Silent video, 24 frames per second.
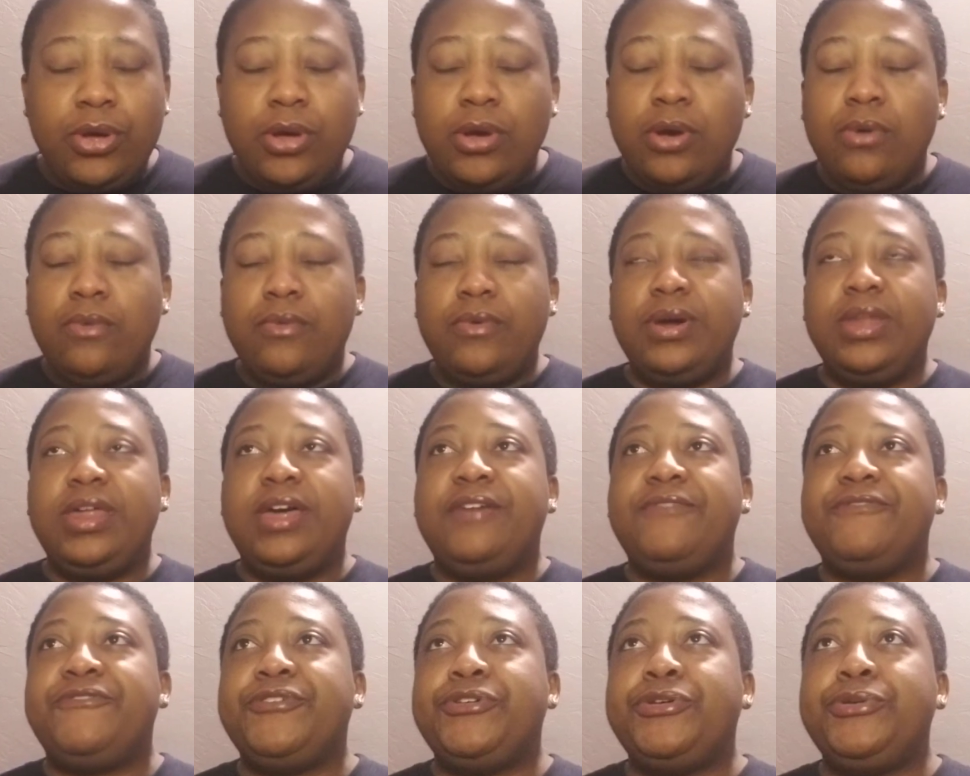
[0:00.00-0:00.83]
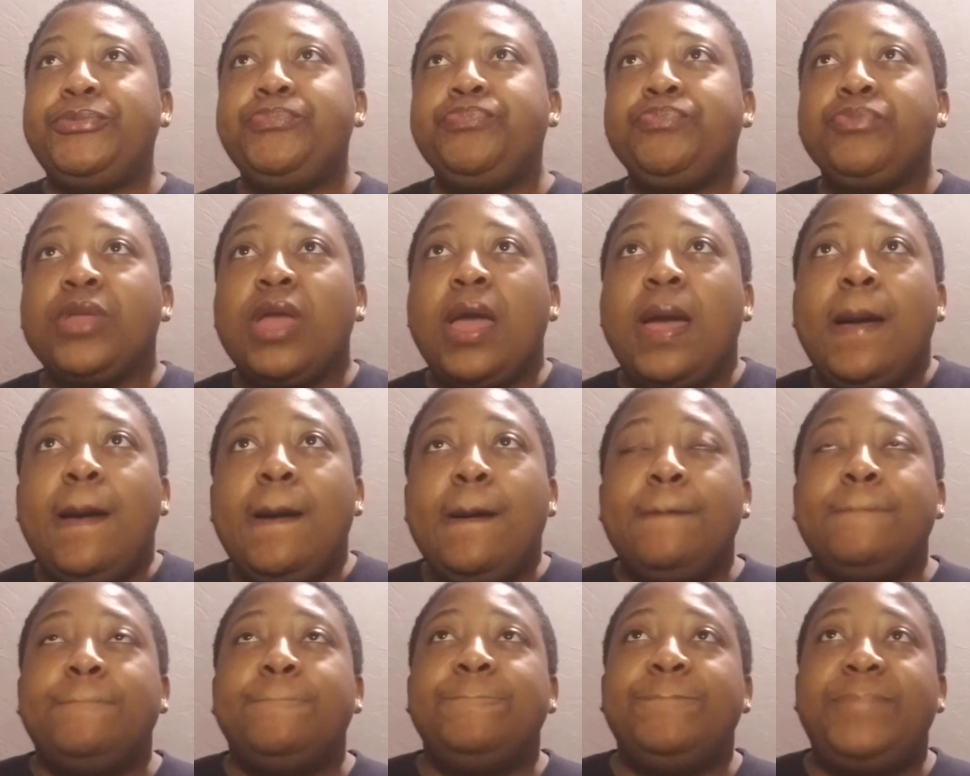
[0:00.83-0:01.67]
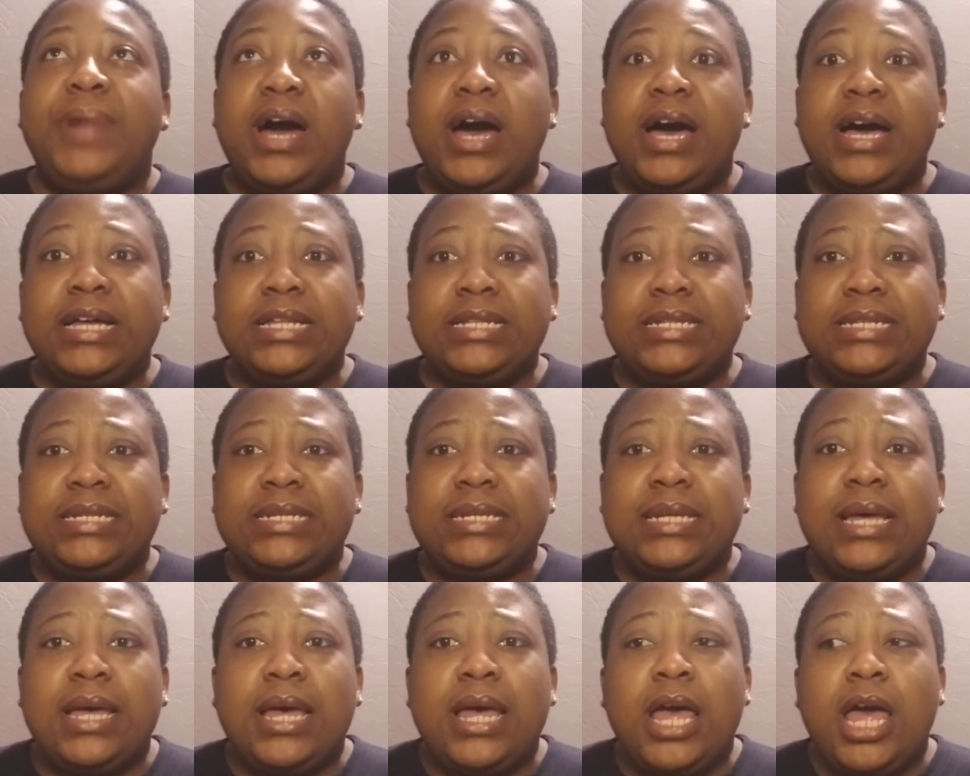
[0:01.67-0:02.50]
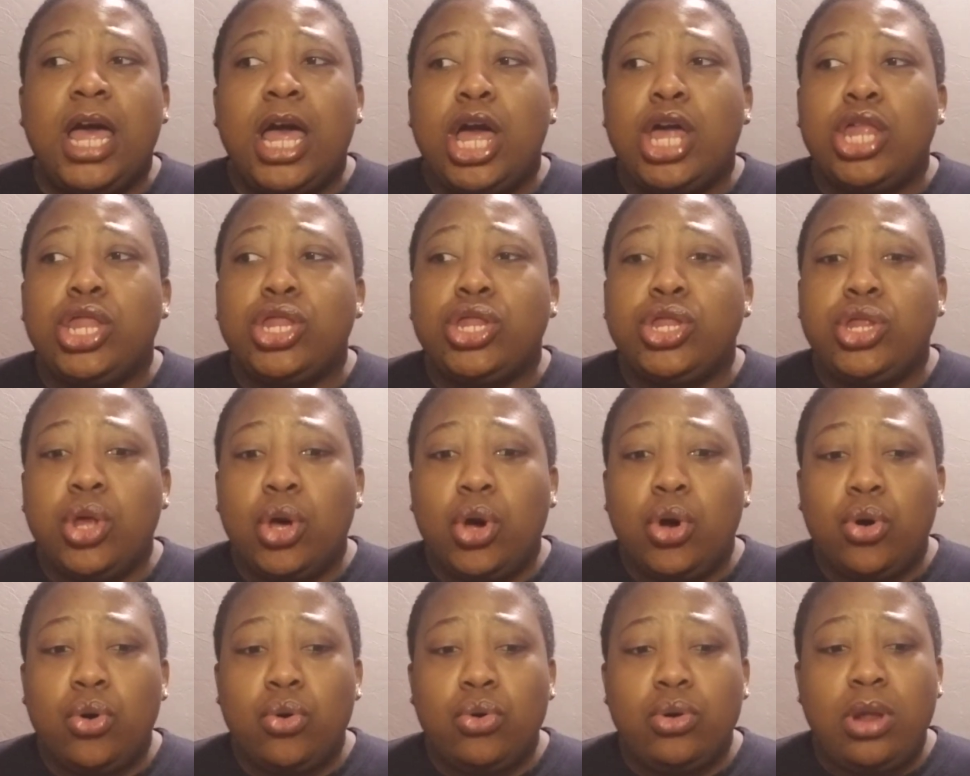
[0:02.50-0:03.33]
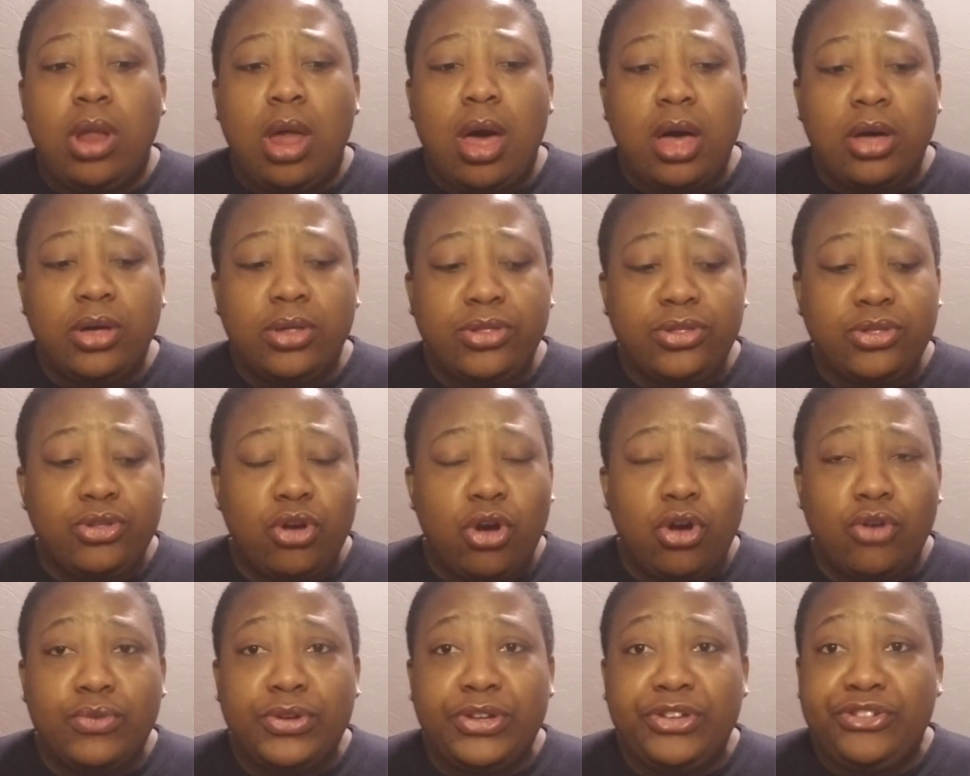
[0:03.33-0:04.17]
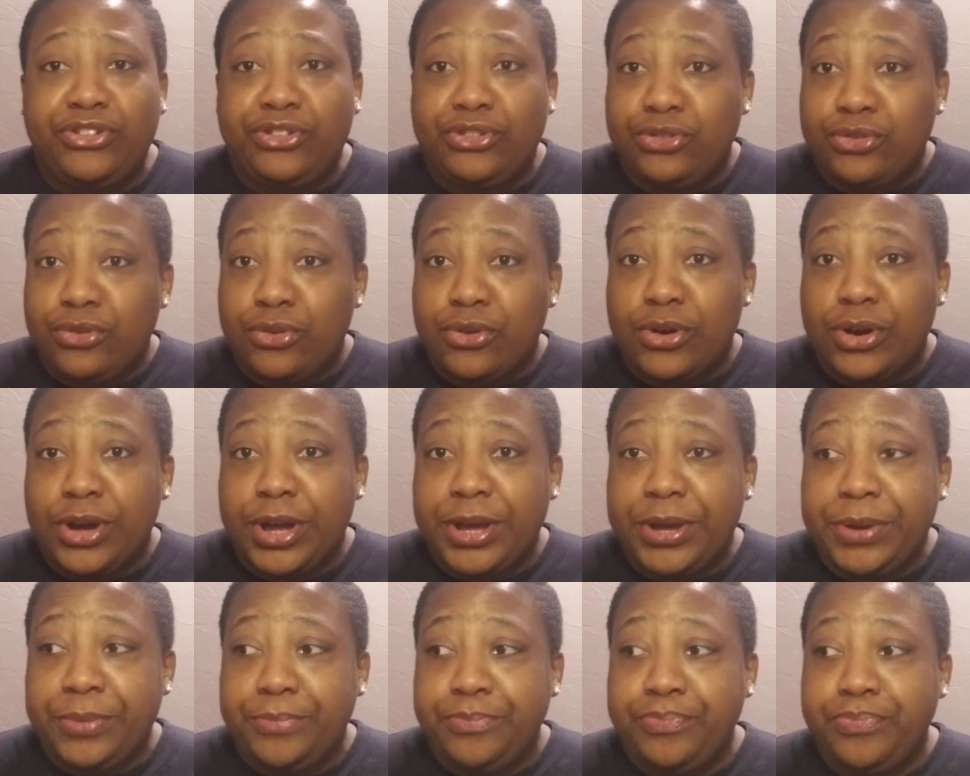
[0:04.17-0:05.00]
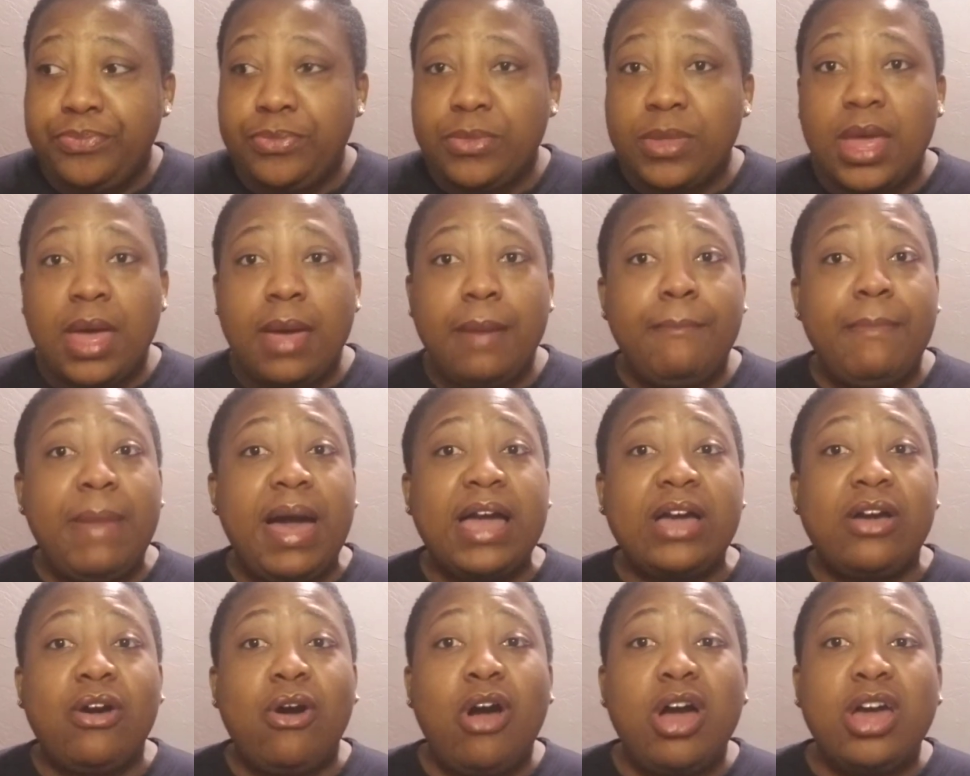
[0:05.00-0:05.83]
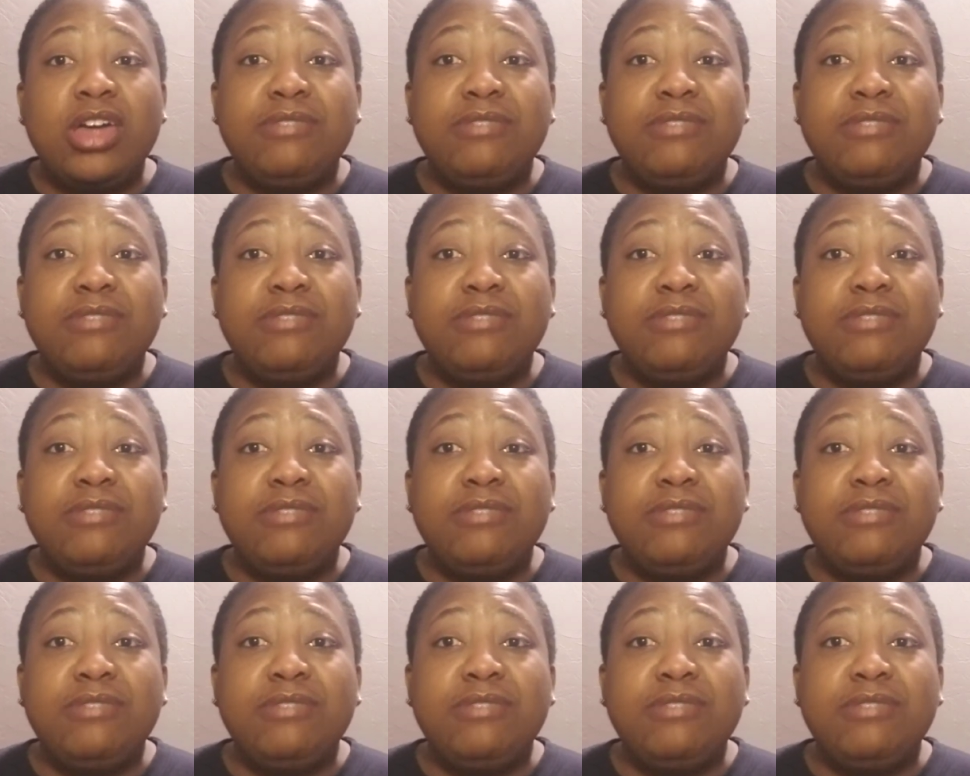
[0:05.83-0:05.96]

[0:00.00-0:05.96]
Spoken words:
Whatever. But, so long story short, my car is